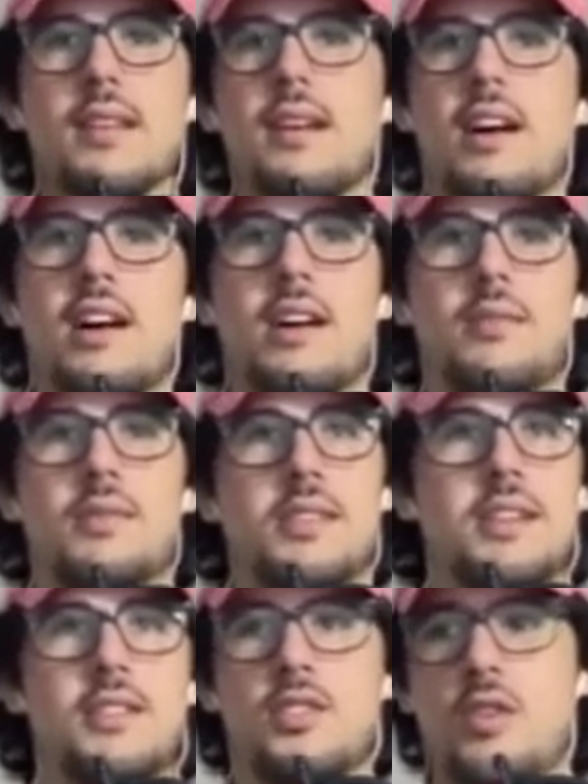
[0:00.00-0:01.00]
was
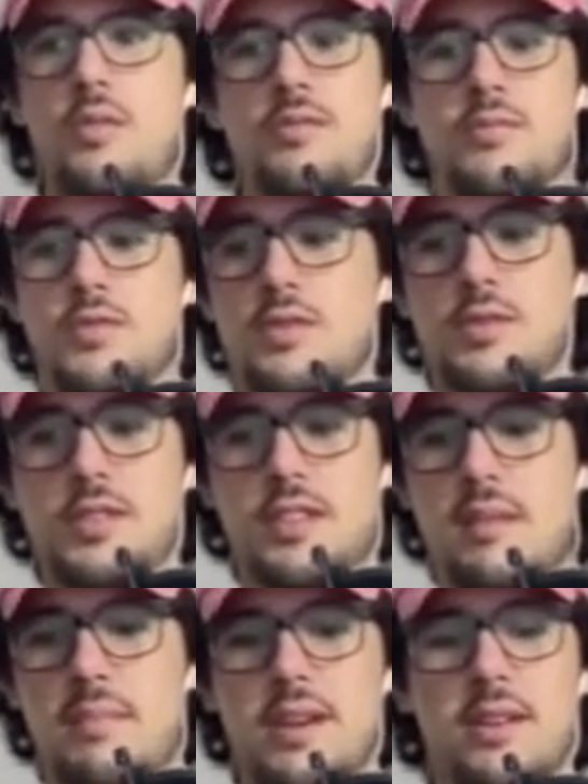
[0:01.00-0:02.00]
like was a
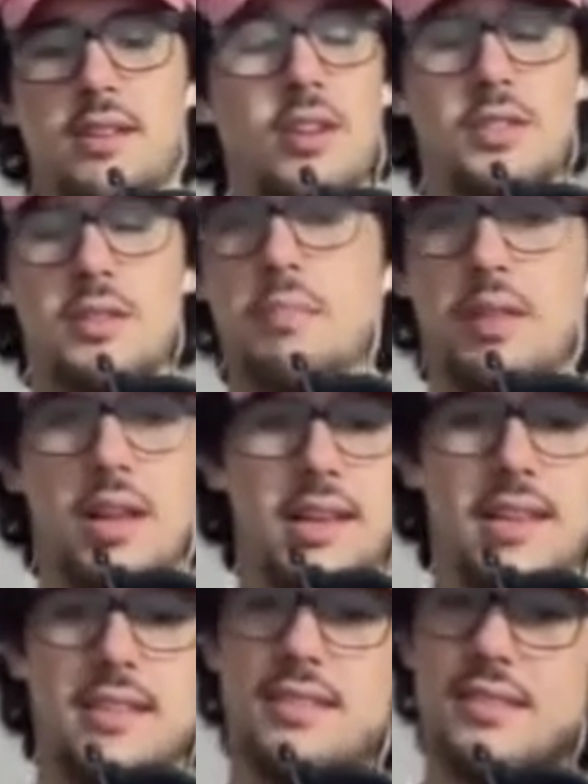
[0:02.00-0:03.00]
lot bigger, and also the
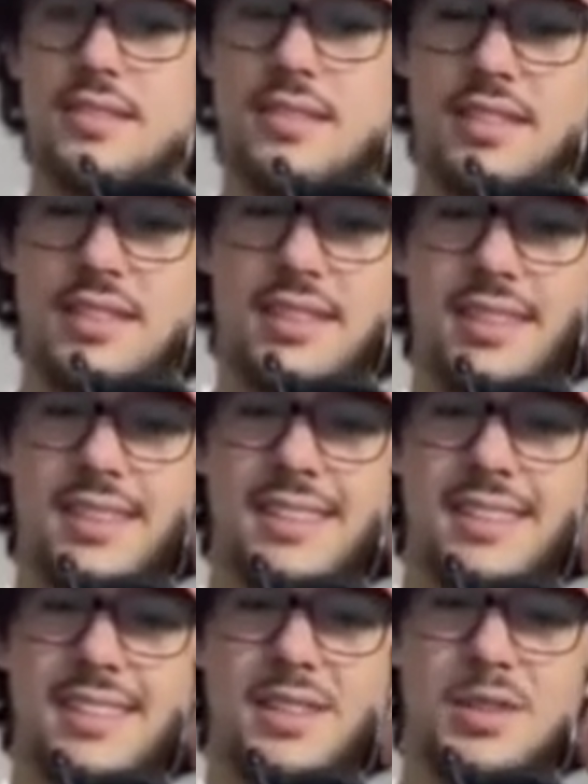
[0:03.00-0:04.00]
plugins.
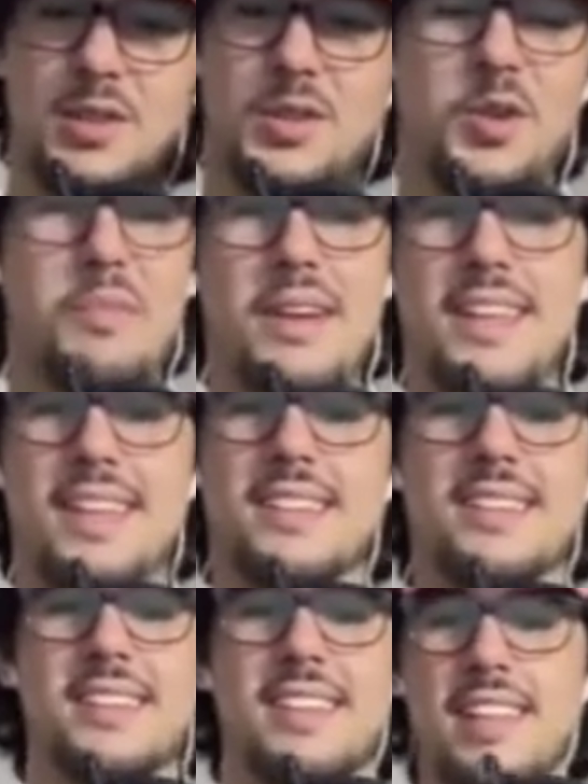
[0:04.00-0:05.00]
There's so many.
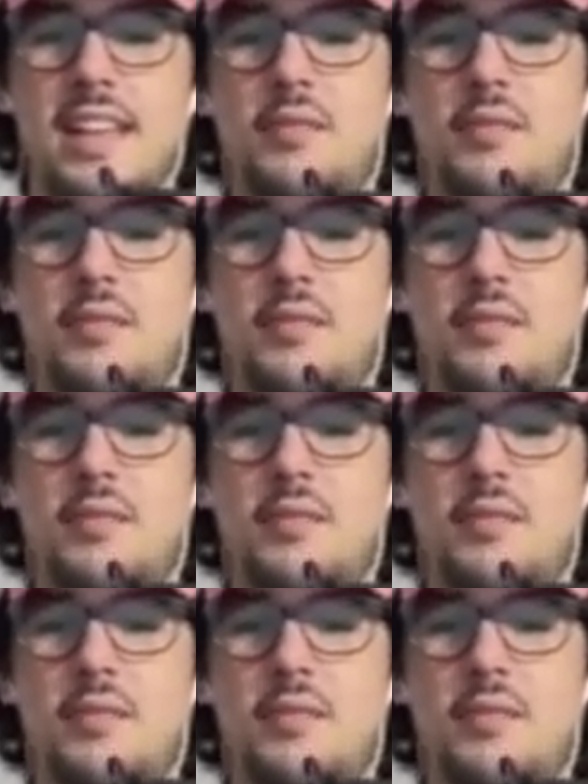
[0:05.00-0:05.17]
Like